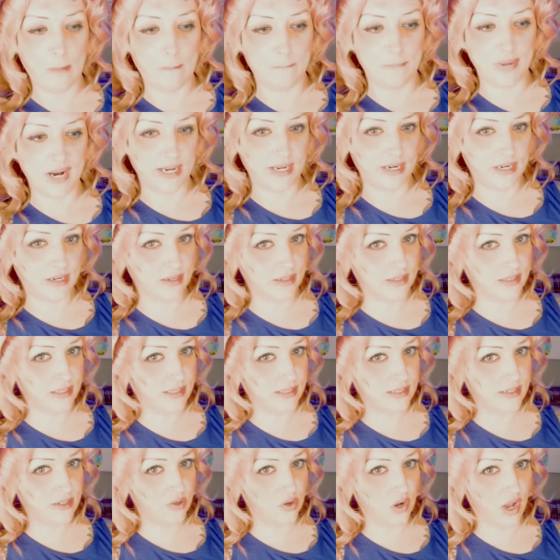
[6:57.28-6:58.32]
but
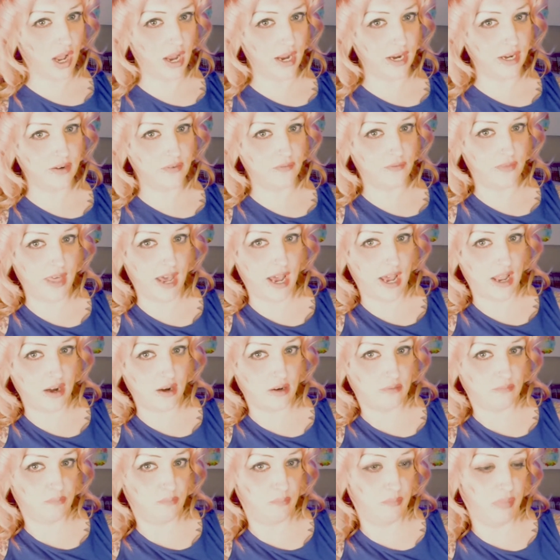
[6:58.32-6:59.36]
still kind of that
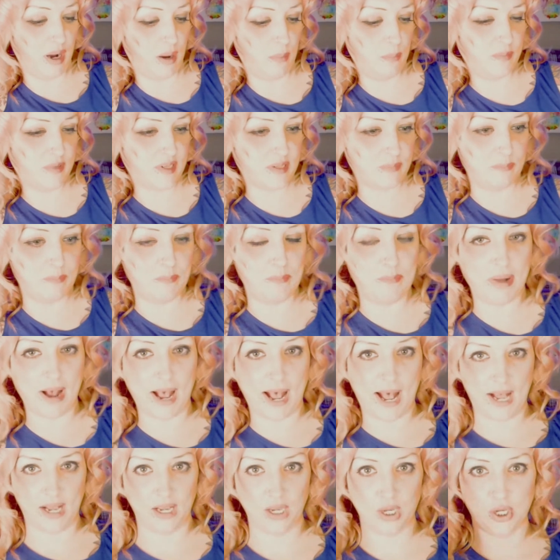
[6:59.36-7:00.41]
bumped
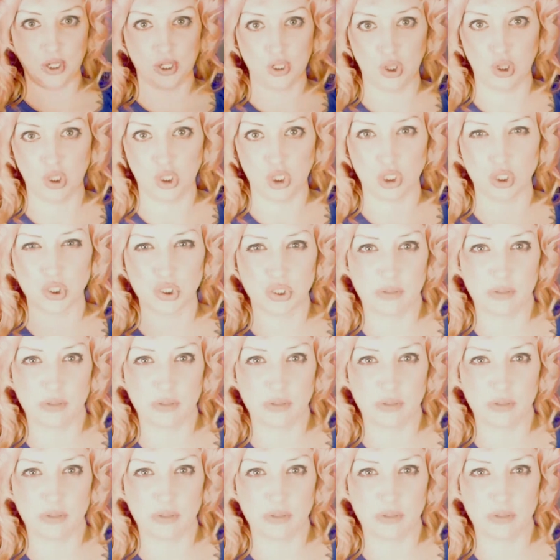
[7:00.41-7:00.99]
back look.